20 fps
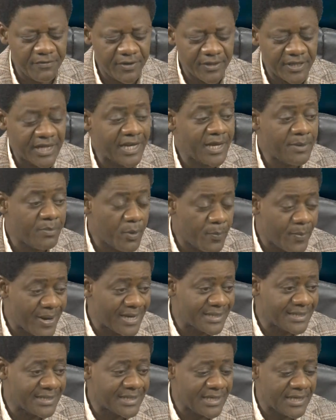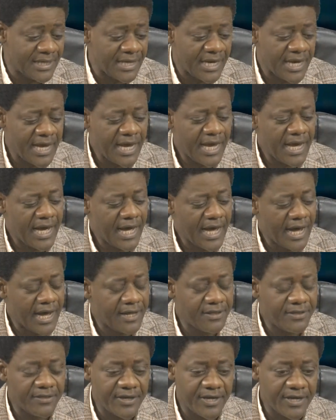the Labour Party
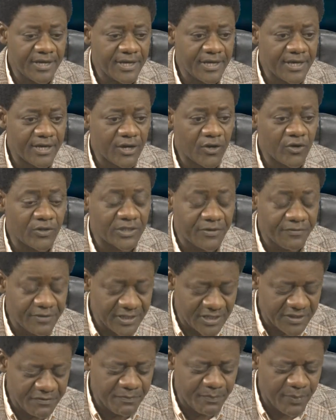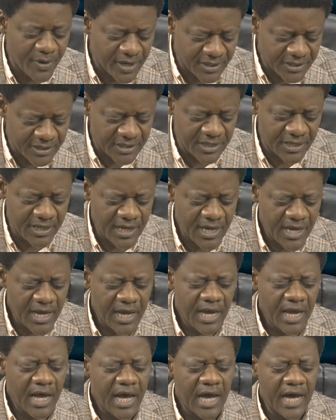and the Conservative Party.
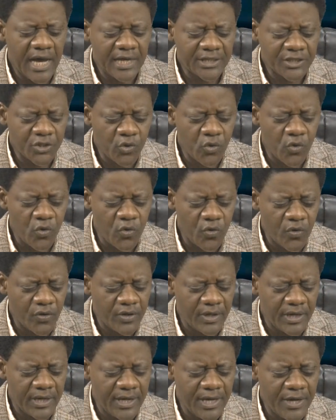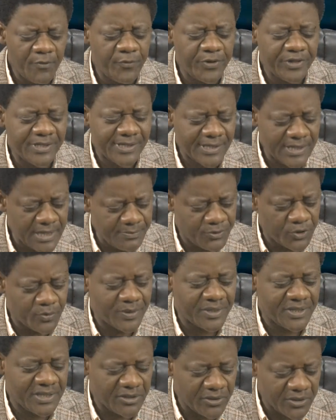So it will seem to be
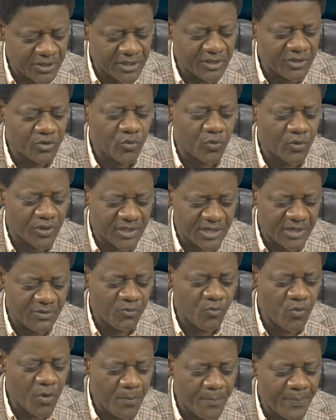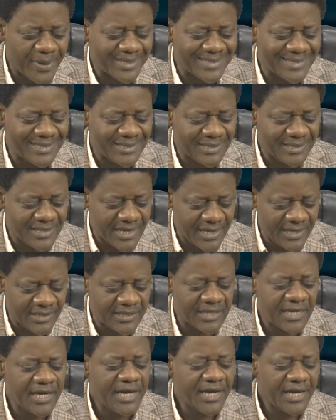tilting towards a one-party state
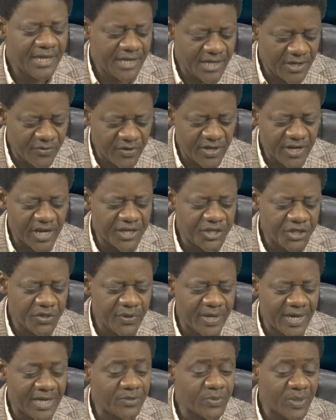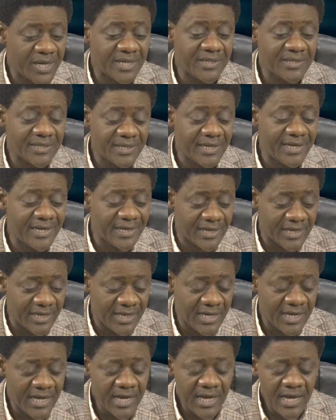here in Nigeria, as we can see lately,
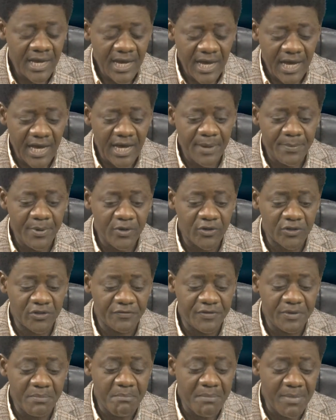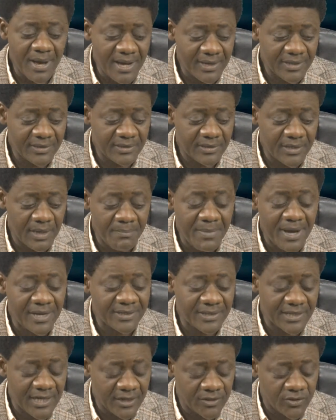because of the mass
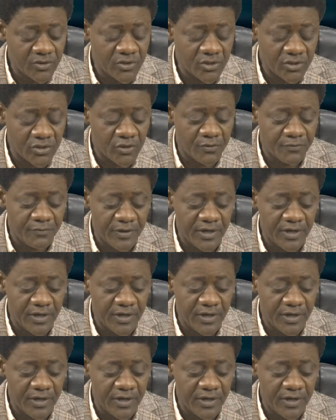exodus of